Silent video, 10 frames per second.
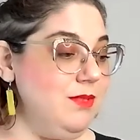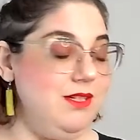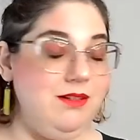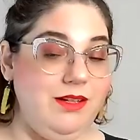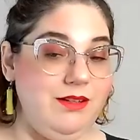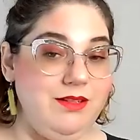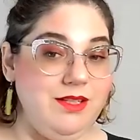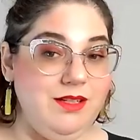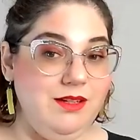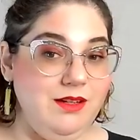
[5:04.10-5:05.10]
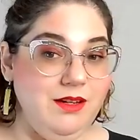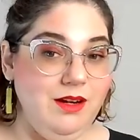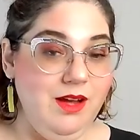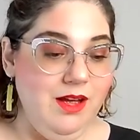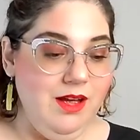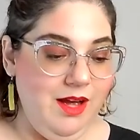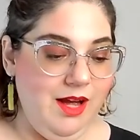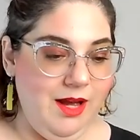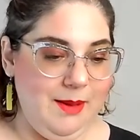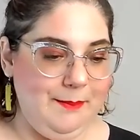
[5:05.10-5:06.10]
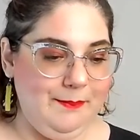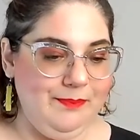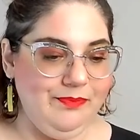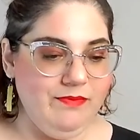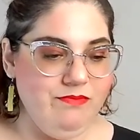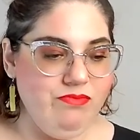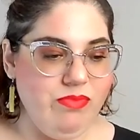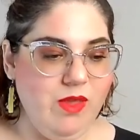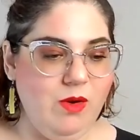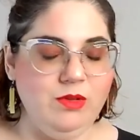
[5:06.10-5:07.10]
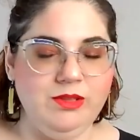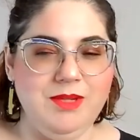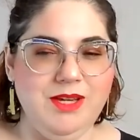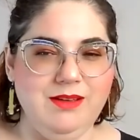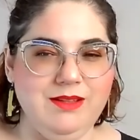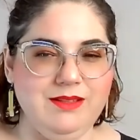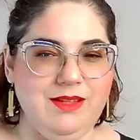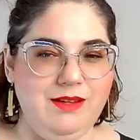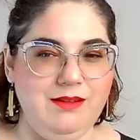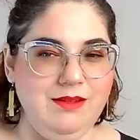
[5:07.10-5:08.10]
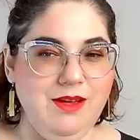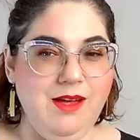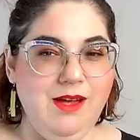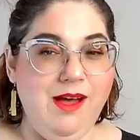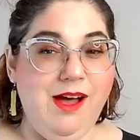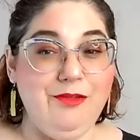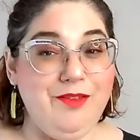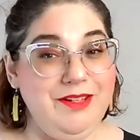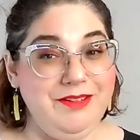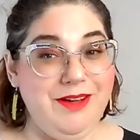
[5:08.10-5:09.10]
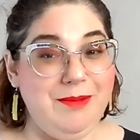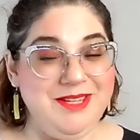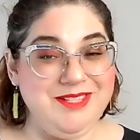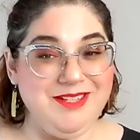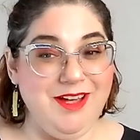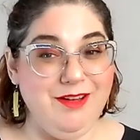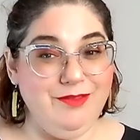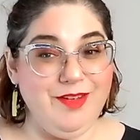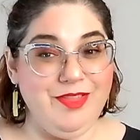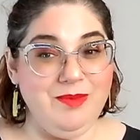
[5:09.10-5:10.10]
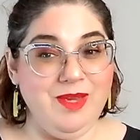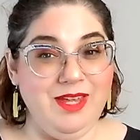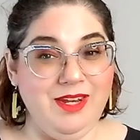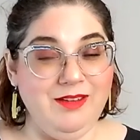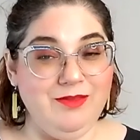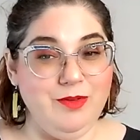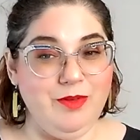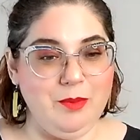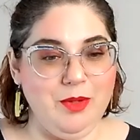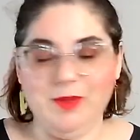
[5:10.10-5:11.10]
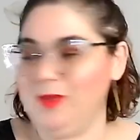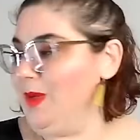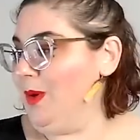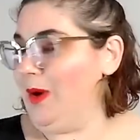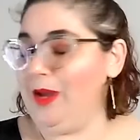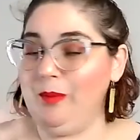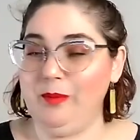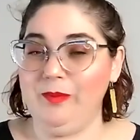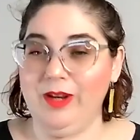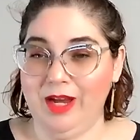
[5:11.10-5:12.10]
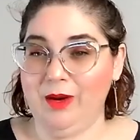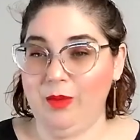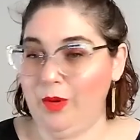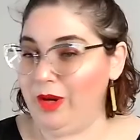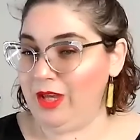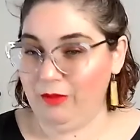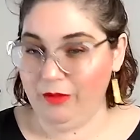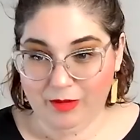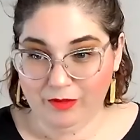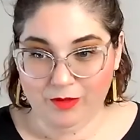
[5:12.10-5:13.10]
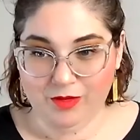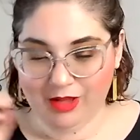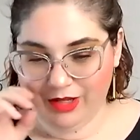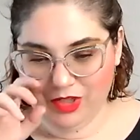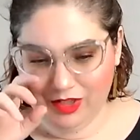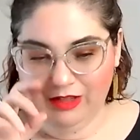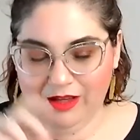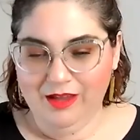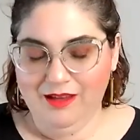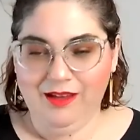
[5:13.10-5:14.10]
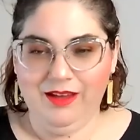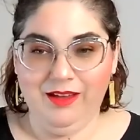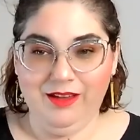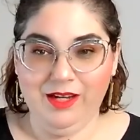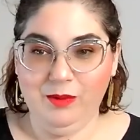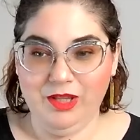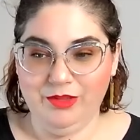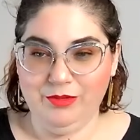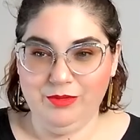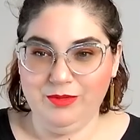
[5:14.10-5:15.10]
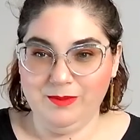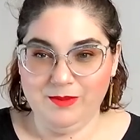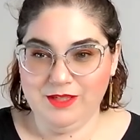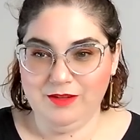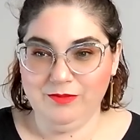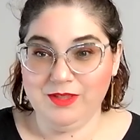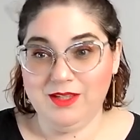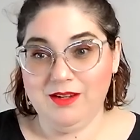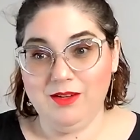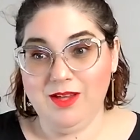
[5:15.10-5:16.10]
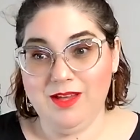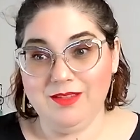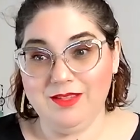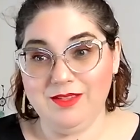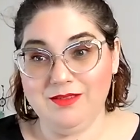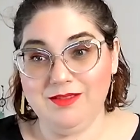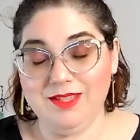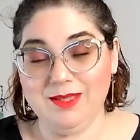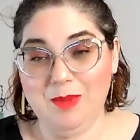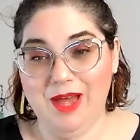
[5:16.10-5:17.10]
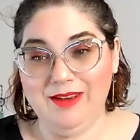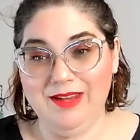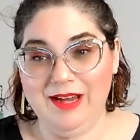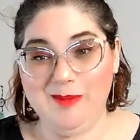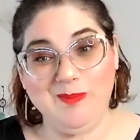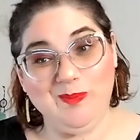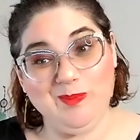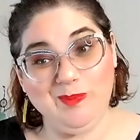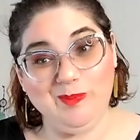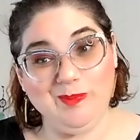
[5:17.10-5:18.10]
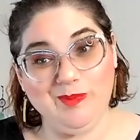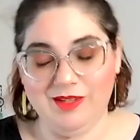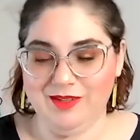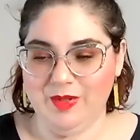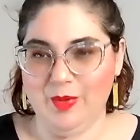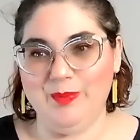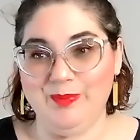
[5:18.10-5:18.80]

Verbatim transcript: declutters in here um, only because like I finally got my stuff at the beginning of November. So I'm now working with my full collection and I went through some stuff and was like, oh yeah, this, this is bad now. So